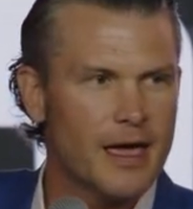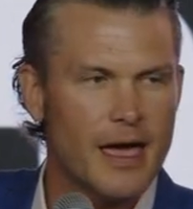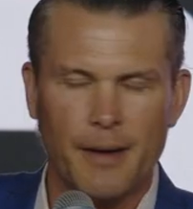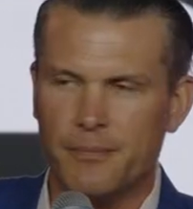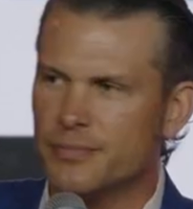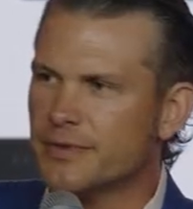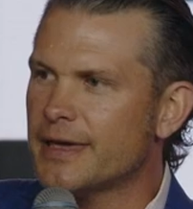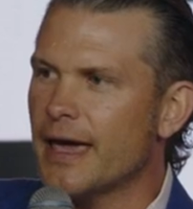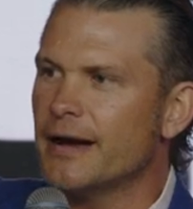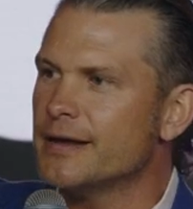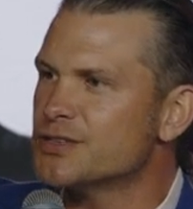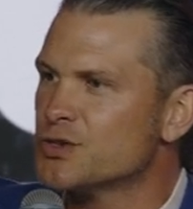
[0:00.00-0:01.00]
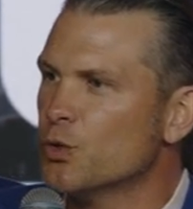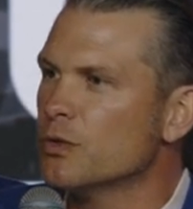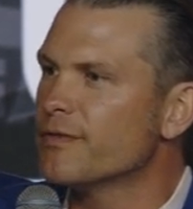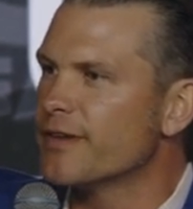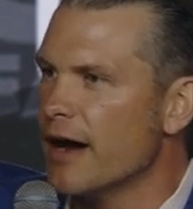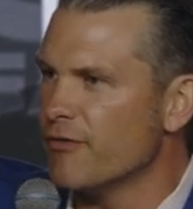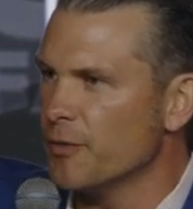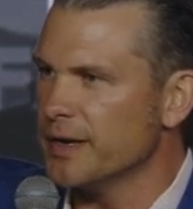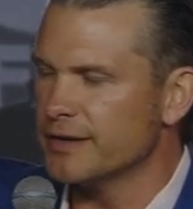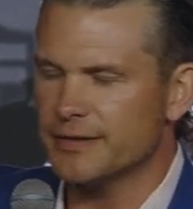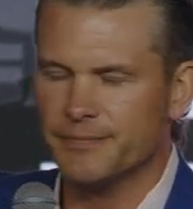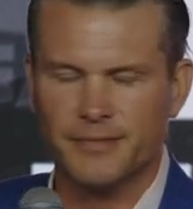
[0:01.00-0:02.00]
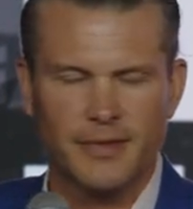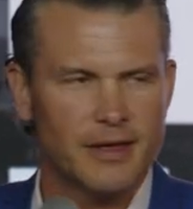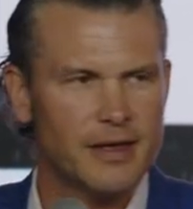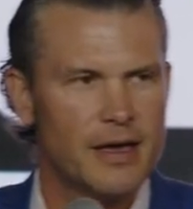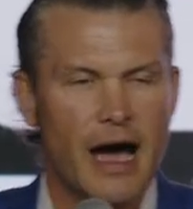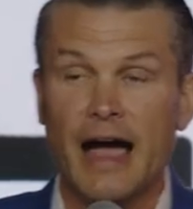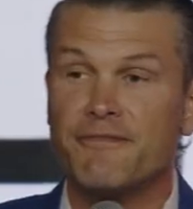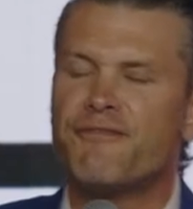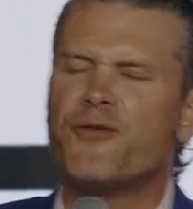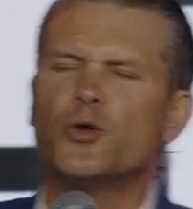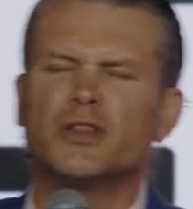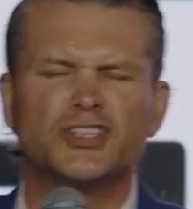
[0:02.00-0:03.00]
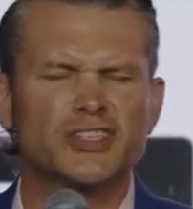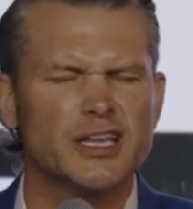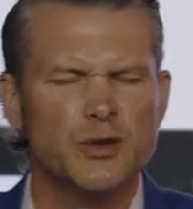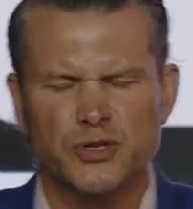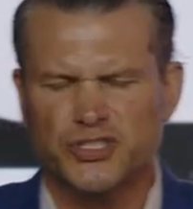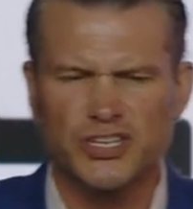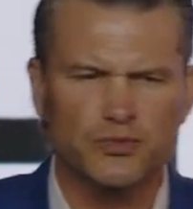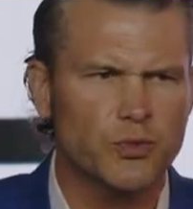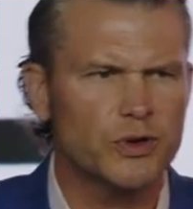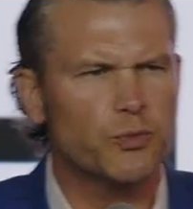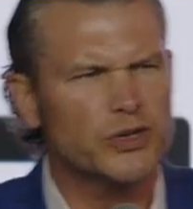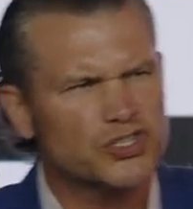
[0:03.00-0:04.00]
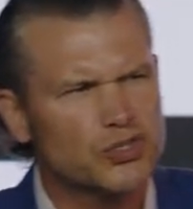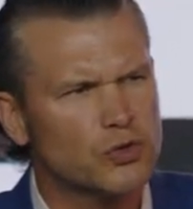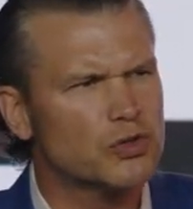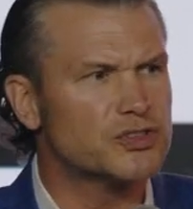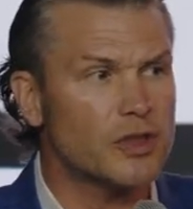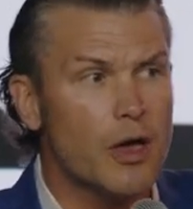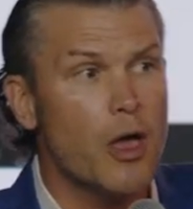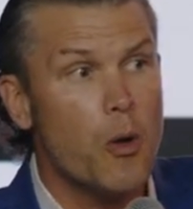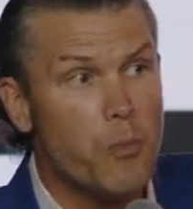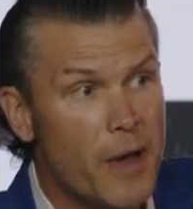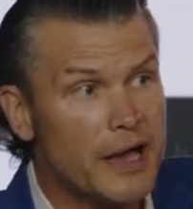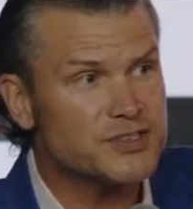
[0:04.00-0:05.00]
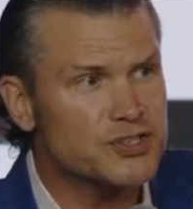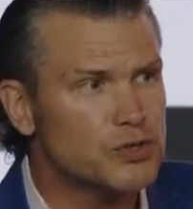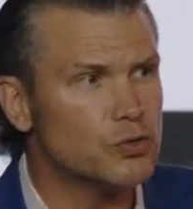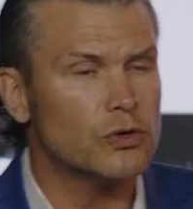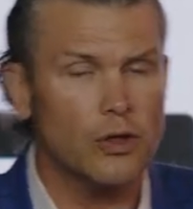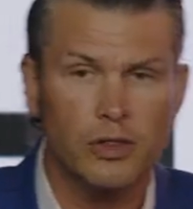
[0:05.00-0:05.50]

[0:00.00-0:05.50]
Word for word: at Kennedy School of Government. I foolishly was just, which school is the best school? Oh,